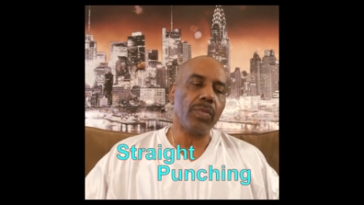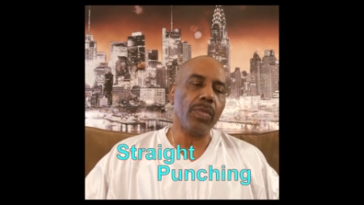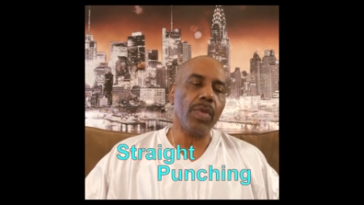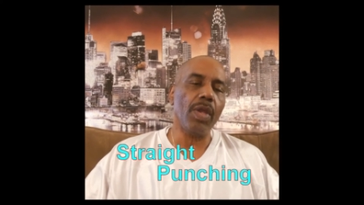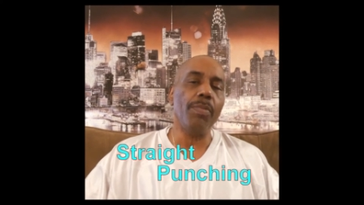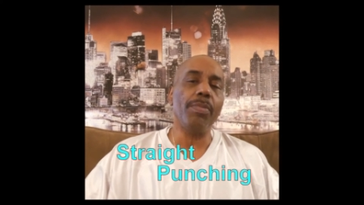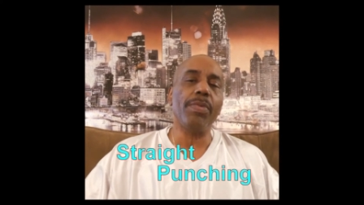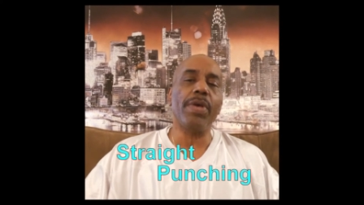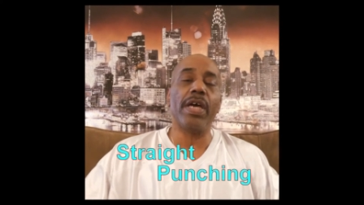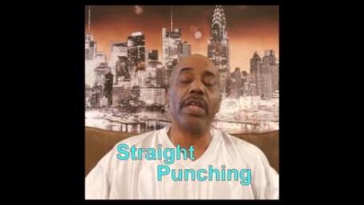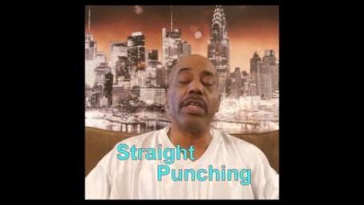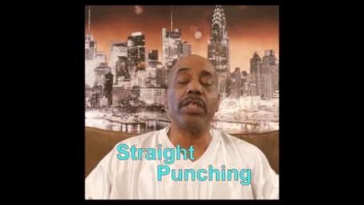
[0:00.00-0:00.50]

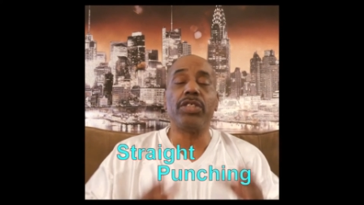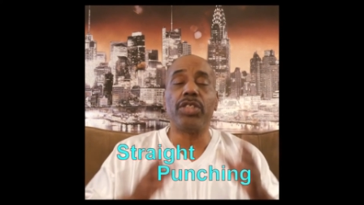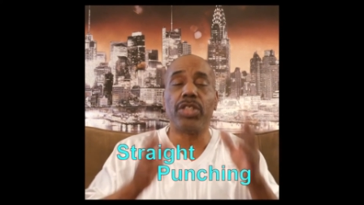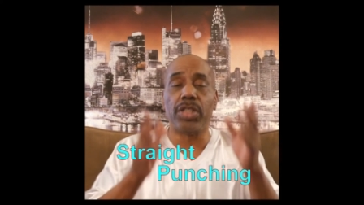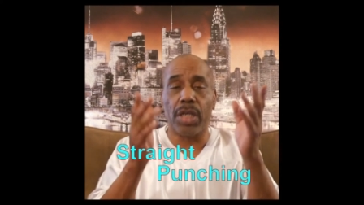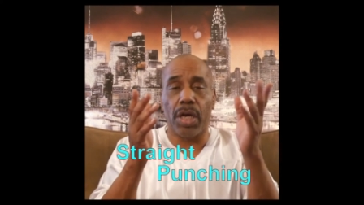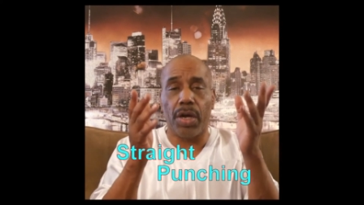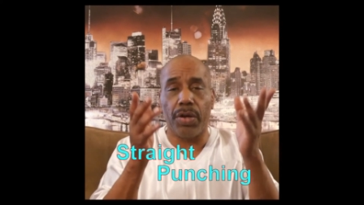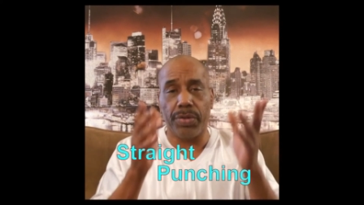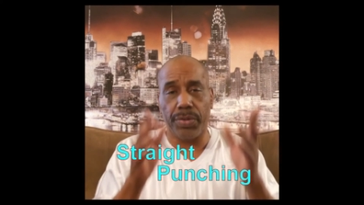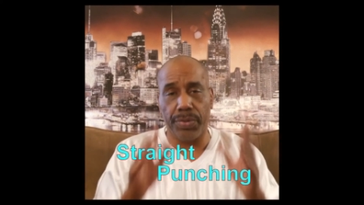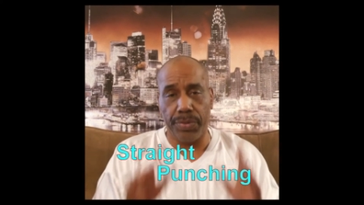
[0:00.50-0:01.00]
I'm going to
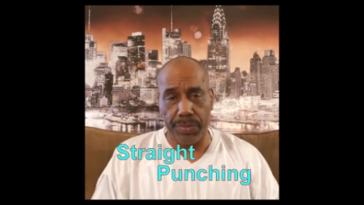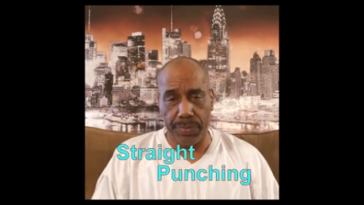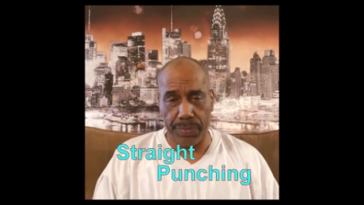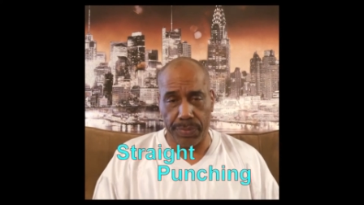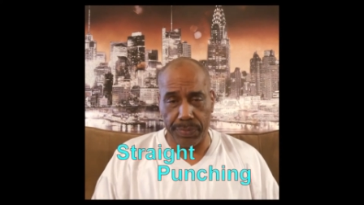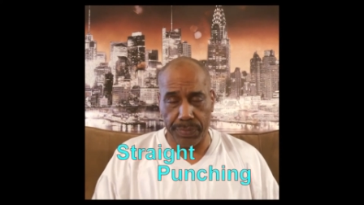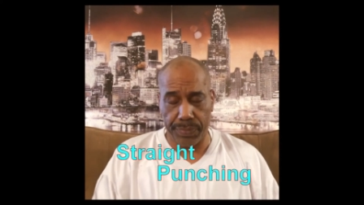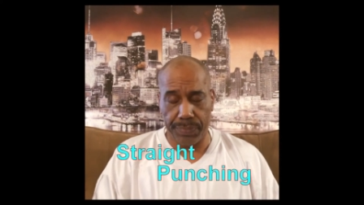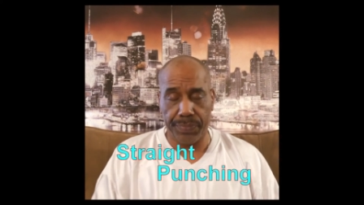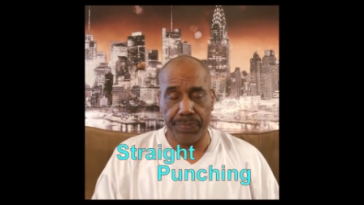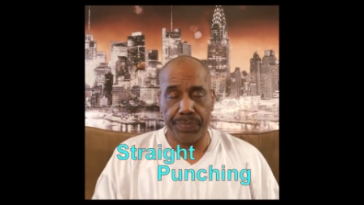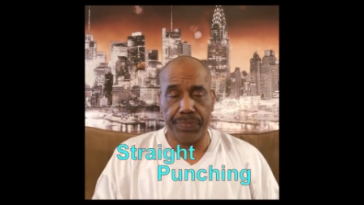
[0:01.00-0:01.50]
show you.
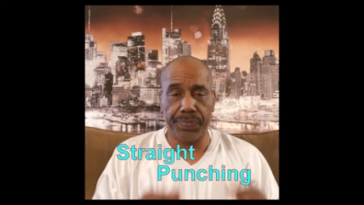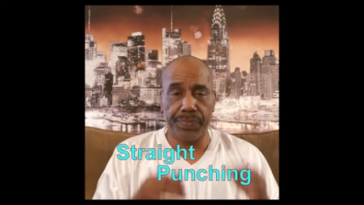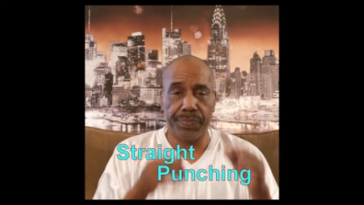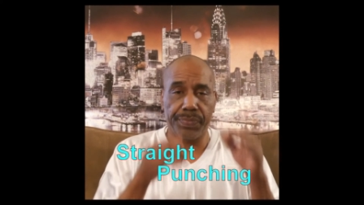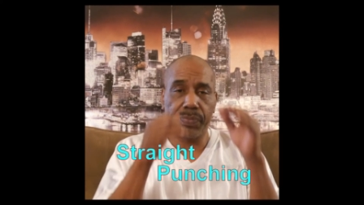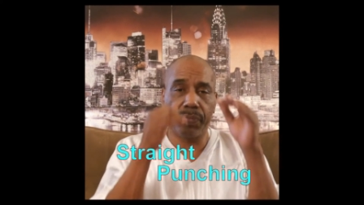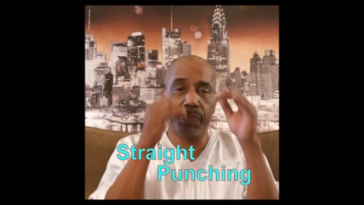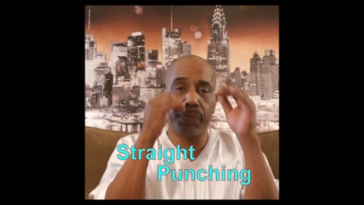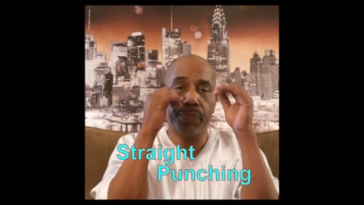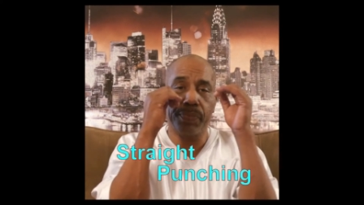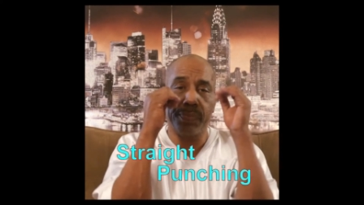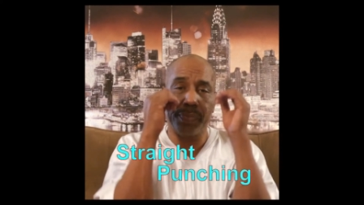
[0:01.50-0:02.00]

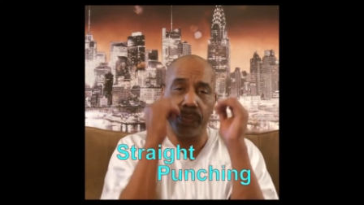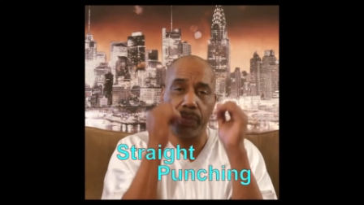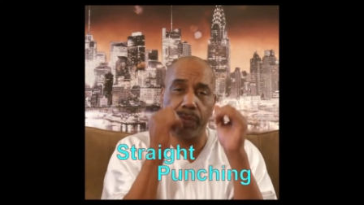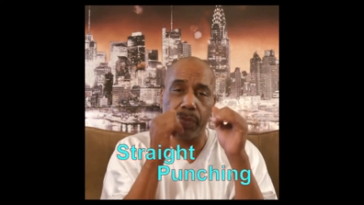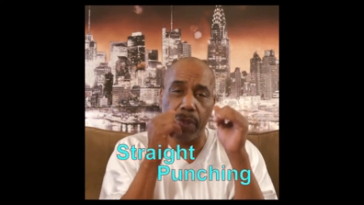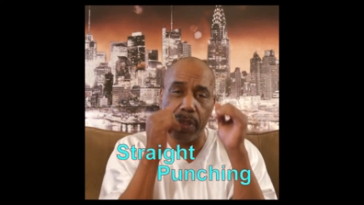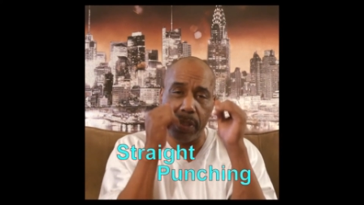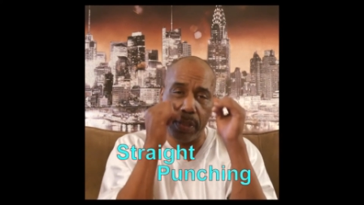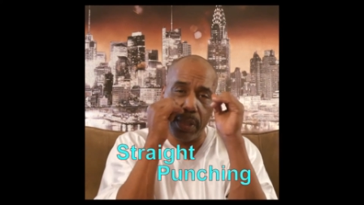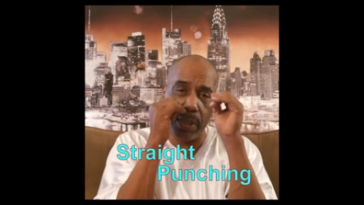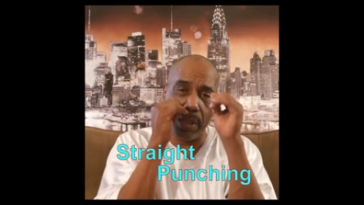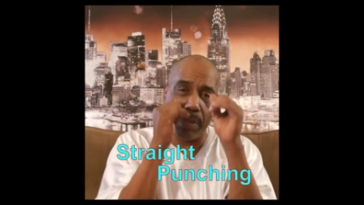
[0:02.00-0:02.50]

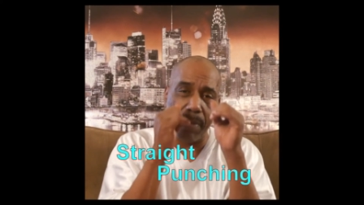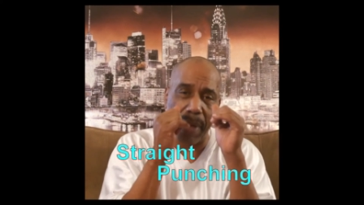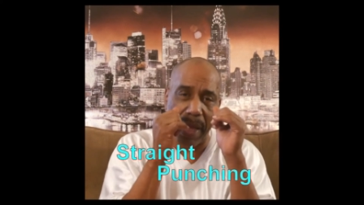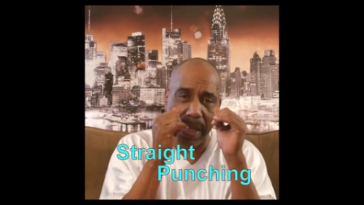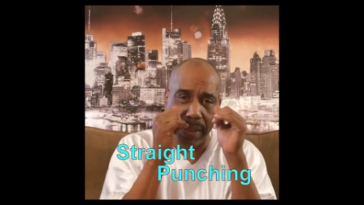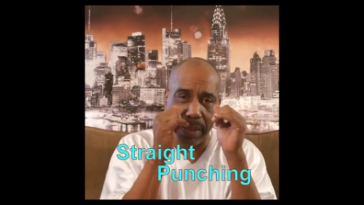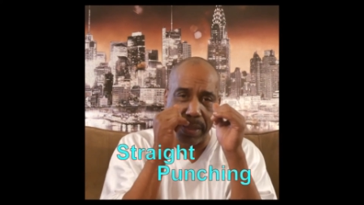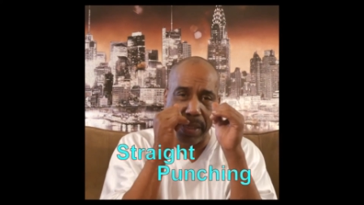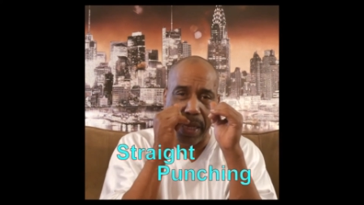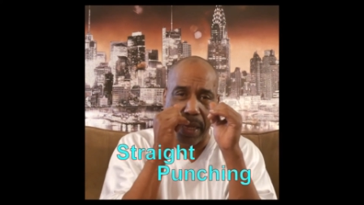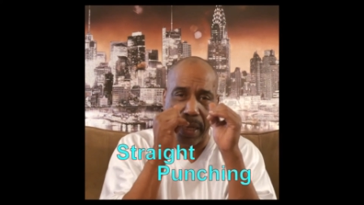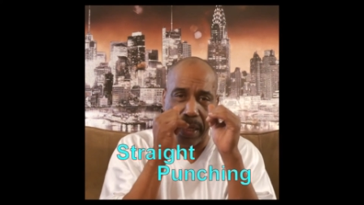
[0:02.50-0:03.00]
This is my
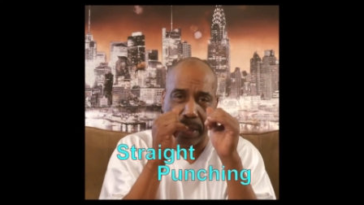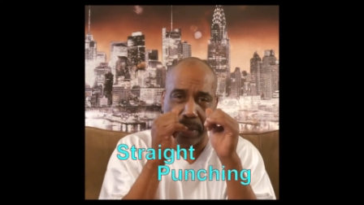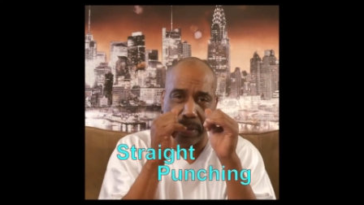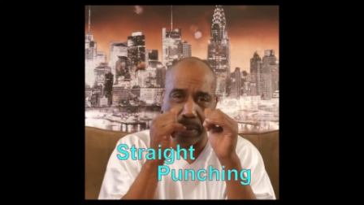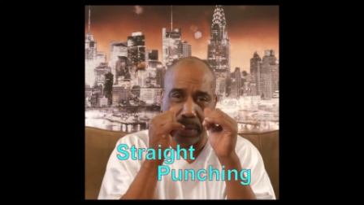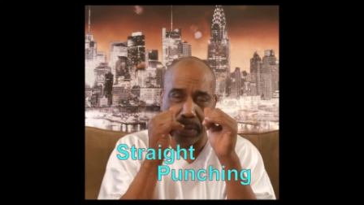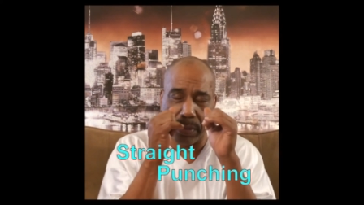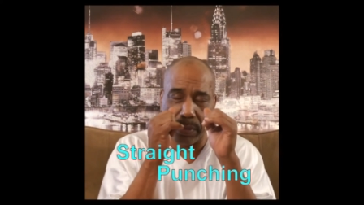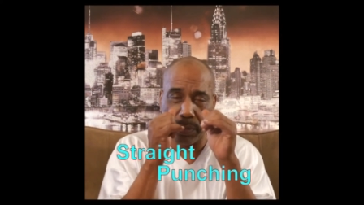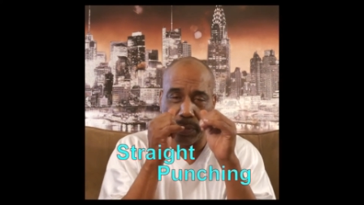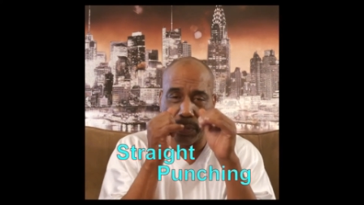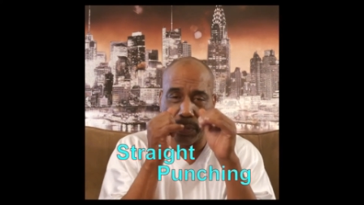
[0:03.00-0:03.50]
stance.